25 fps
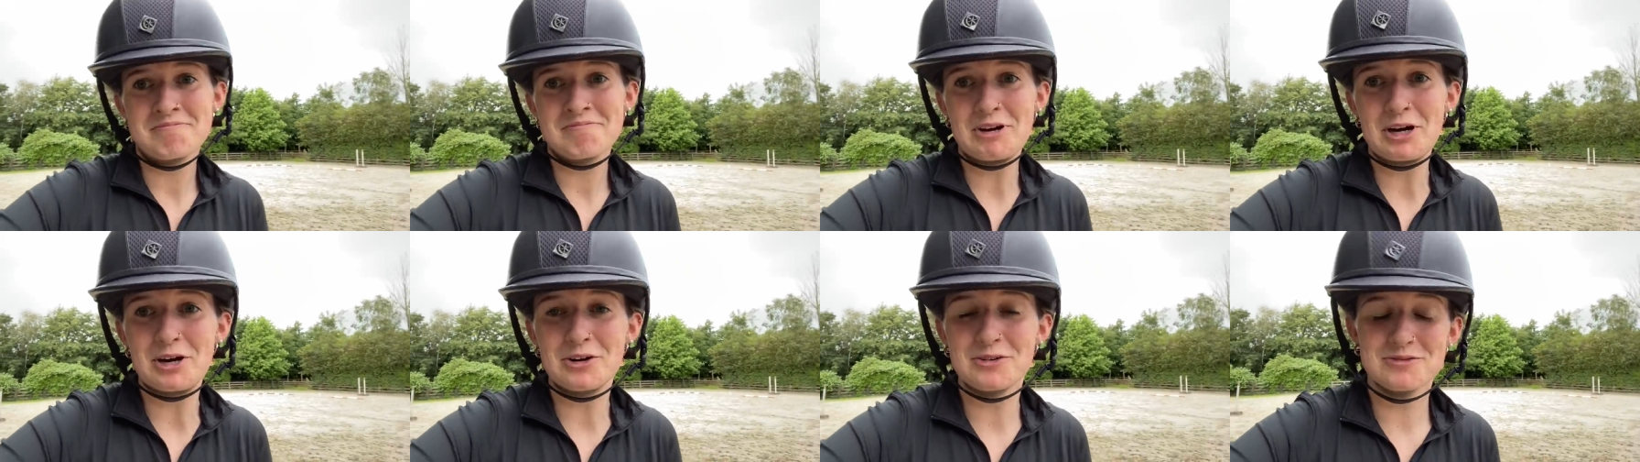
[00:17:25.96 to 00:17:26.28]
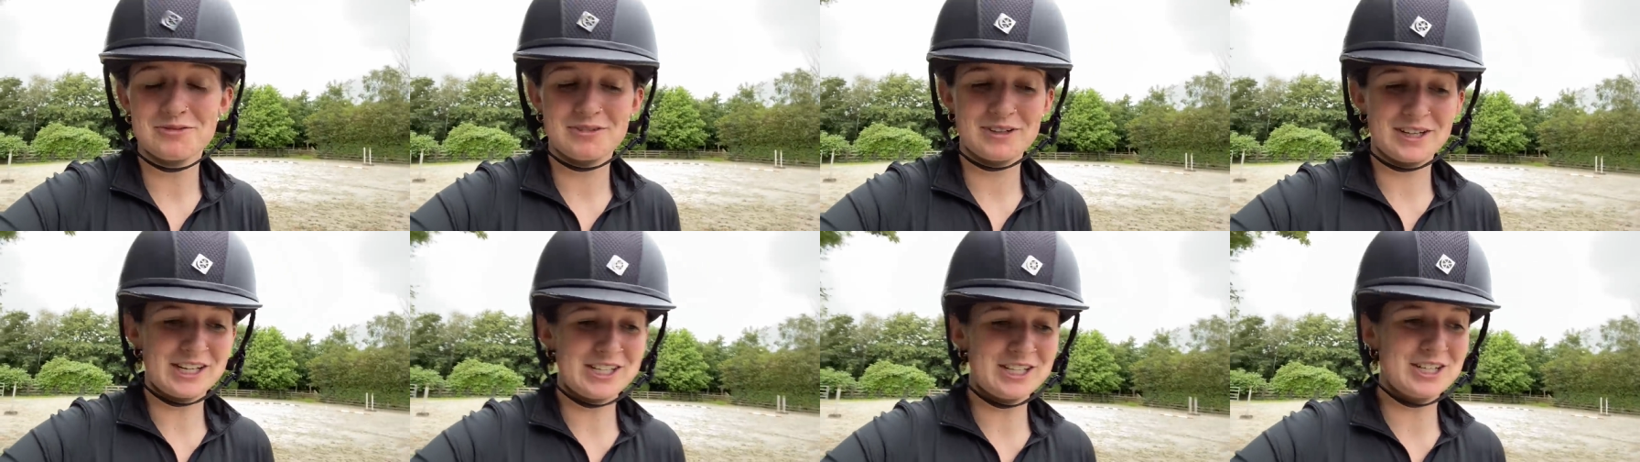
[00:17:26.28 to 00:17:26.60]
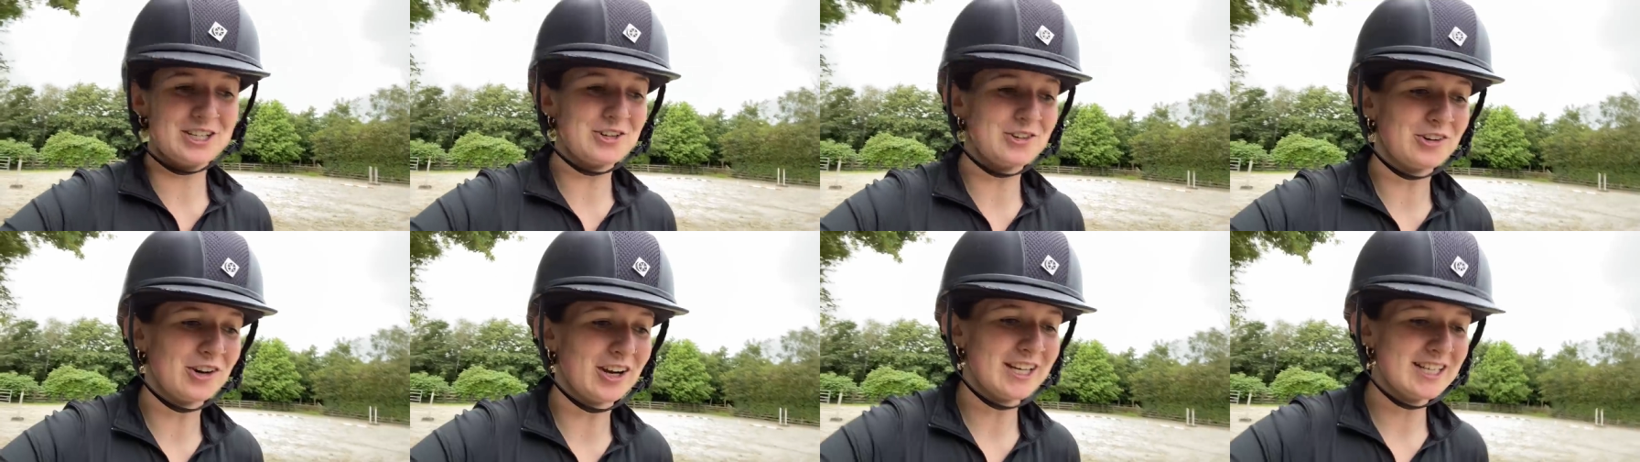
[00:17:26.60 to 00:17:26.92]
Hopefully I did
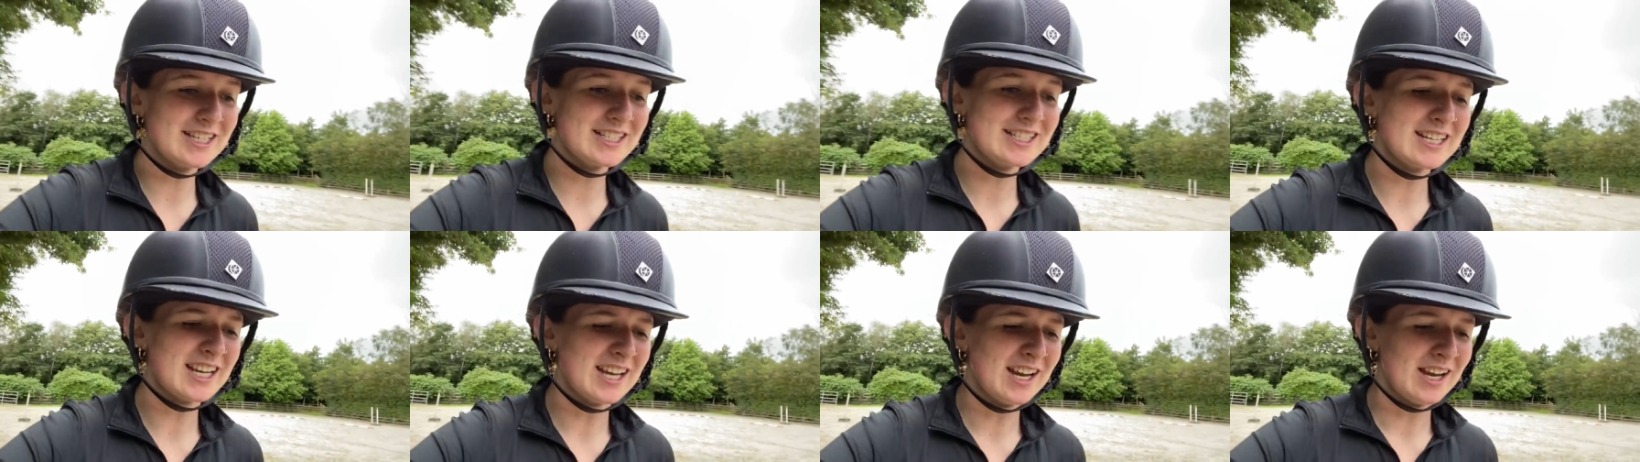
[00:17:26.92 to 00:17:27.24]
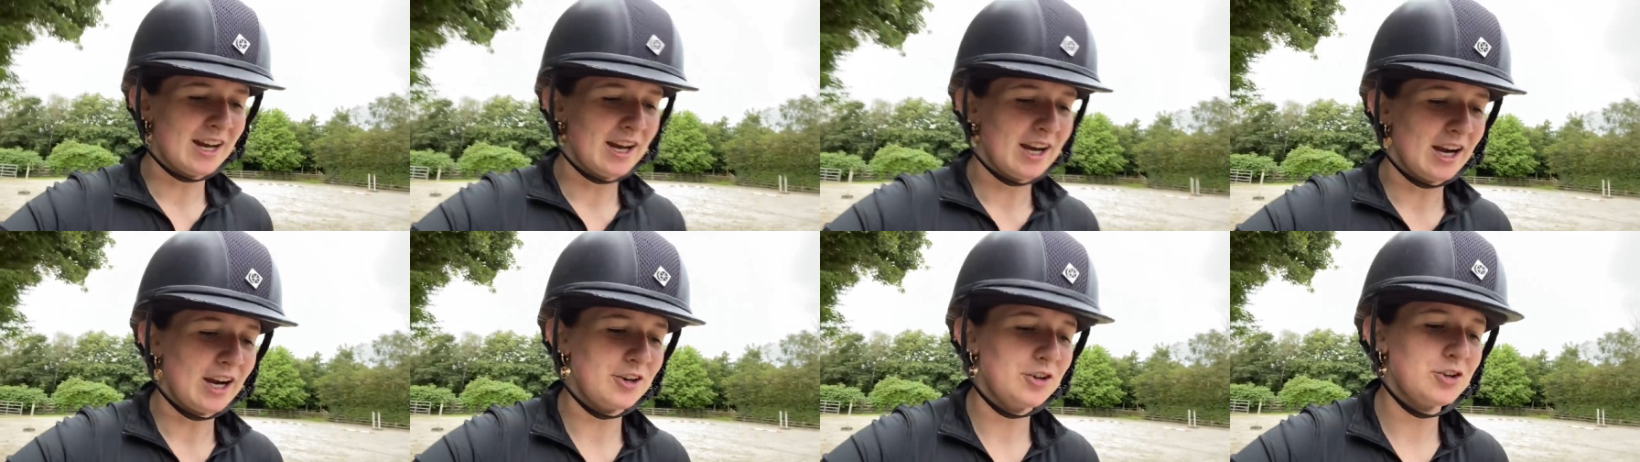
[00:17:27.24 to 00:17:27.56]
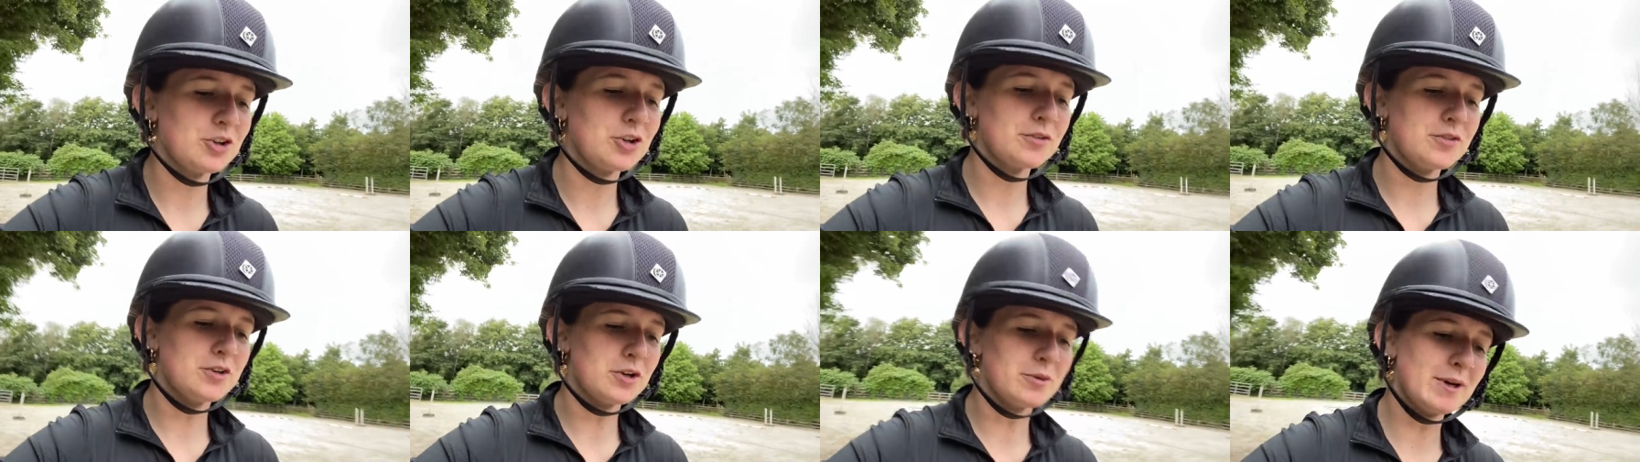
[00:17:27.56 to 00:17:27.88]
it right. I don't
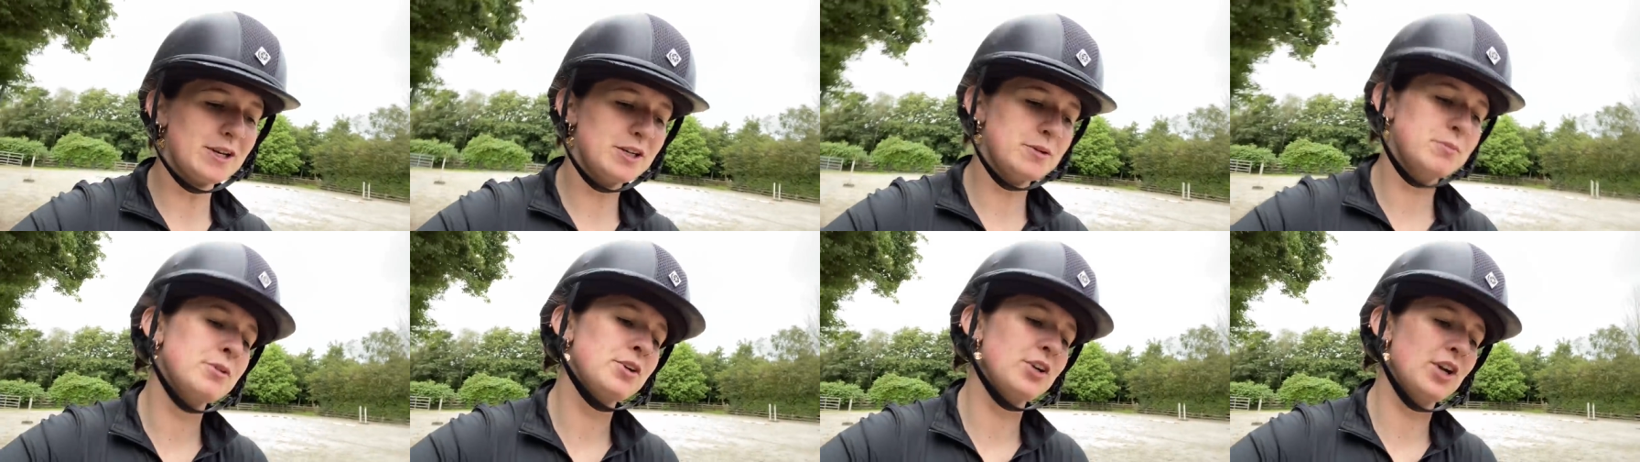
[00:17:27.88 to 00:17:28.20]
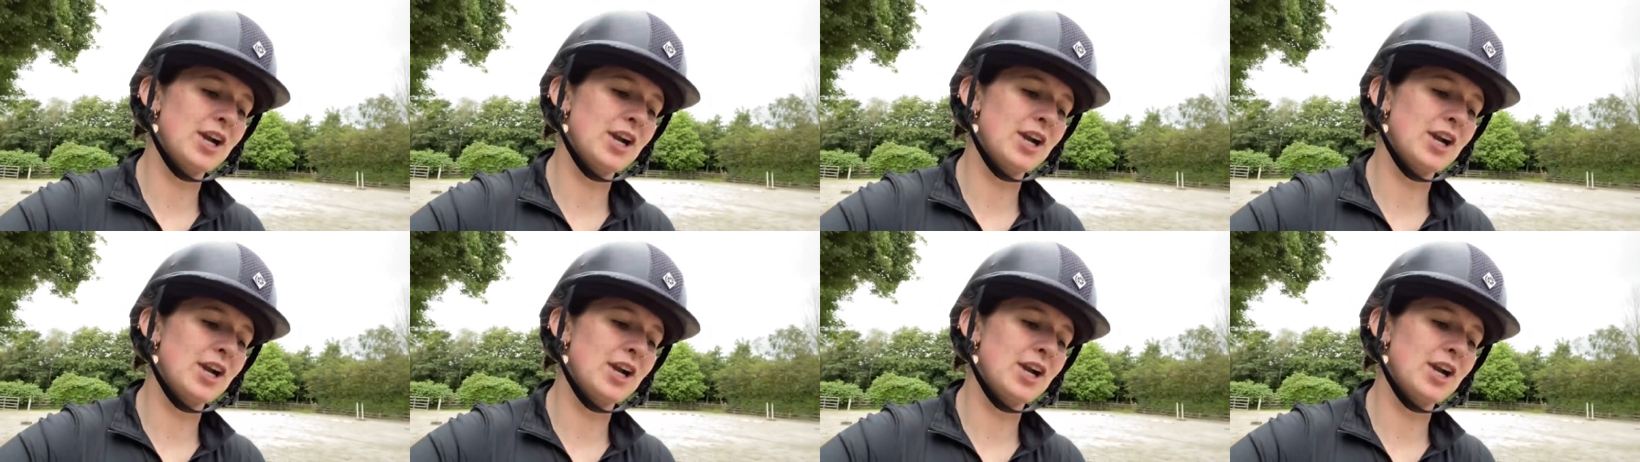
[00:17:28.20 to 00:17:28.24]
know if you're meant to put